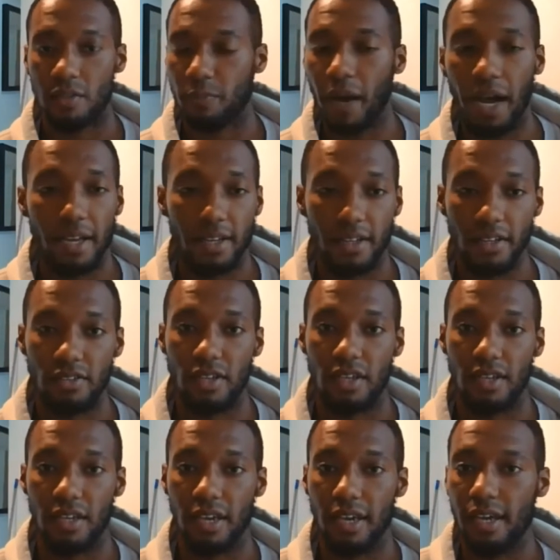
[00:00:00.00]

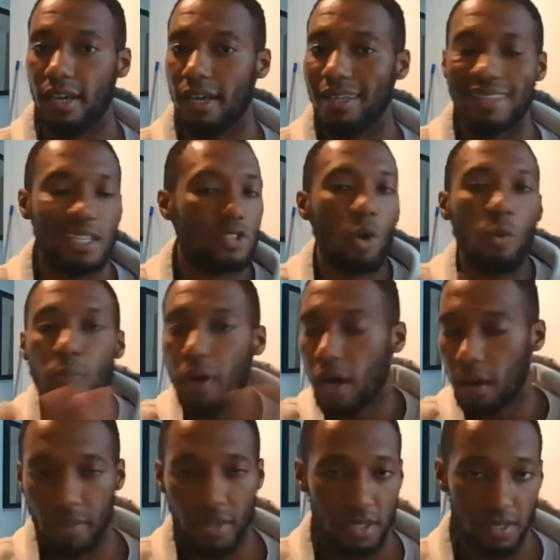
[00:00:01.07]
spiders, yeah, there's no
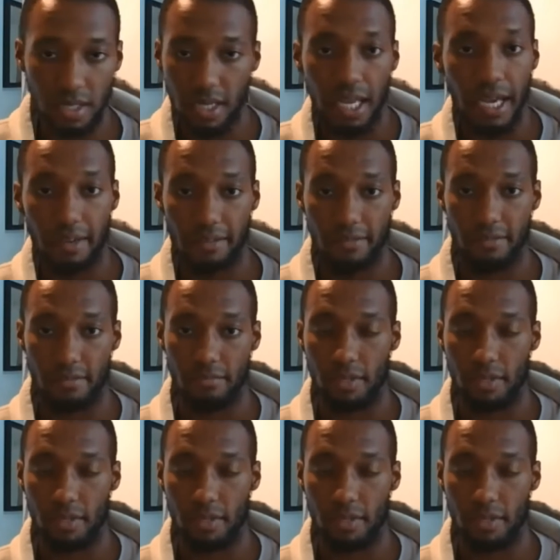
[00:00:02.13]
purpose to life.